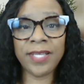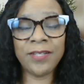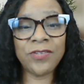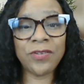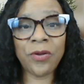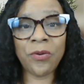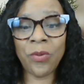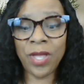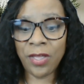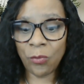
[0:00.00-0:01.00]
And
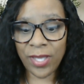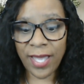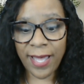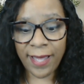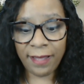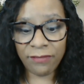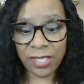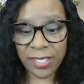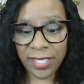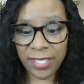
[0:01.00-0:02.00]
so we have
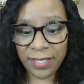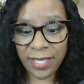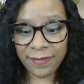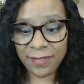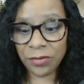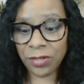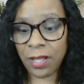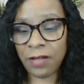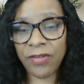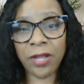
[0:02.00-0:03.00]
Lynn
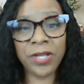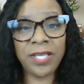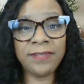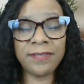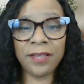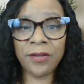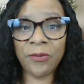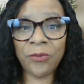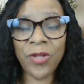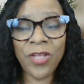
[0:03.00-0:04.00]
Cedarloff
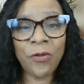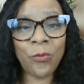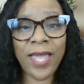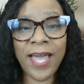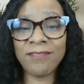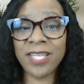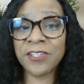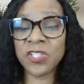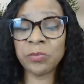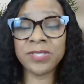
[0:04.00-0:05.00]
Aristo. We have
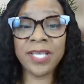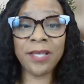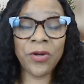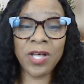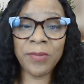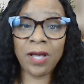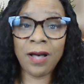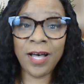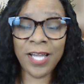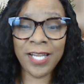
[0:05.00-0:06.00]
Dr. Patel coming
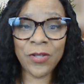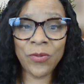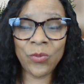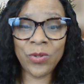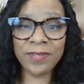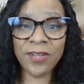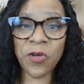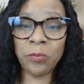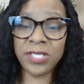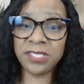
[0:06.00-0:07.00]
on, who is an
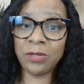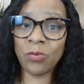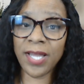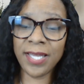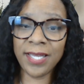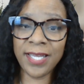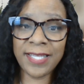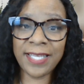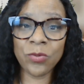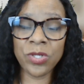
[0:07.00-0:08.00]
OBGYN
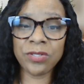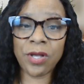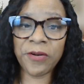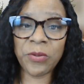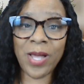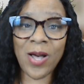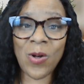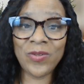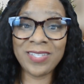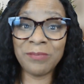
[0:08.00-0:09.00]
that's going to talk
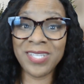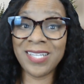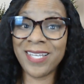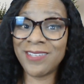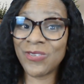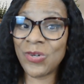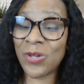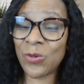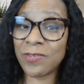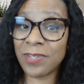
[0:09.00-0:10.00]
about some of the lesser
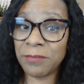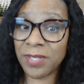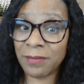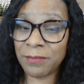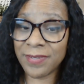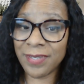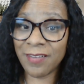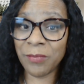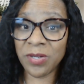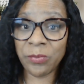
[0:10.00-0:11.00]
known symptoms
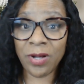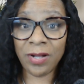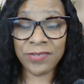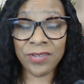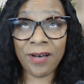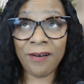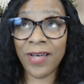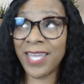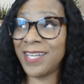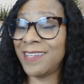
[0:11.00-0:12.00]
of menopause.
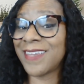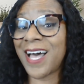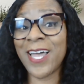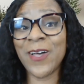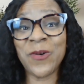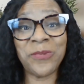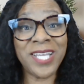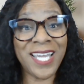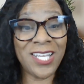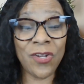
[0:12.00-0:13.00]
Y'all, it is
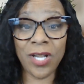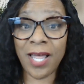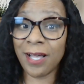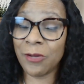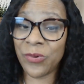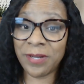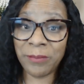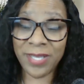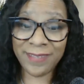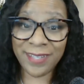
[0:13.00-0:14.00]
eye-opening and you're not going to want to
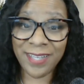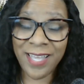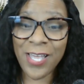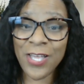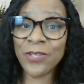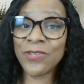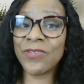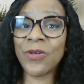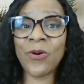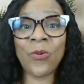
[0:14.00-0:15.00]
miss it.
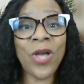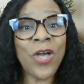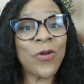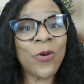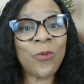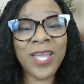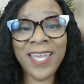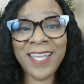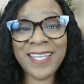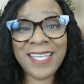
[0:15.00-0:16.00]
So go
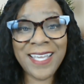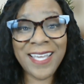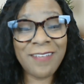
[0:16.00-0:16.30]
ahead again.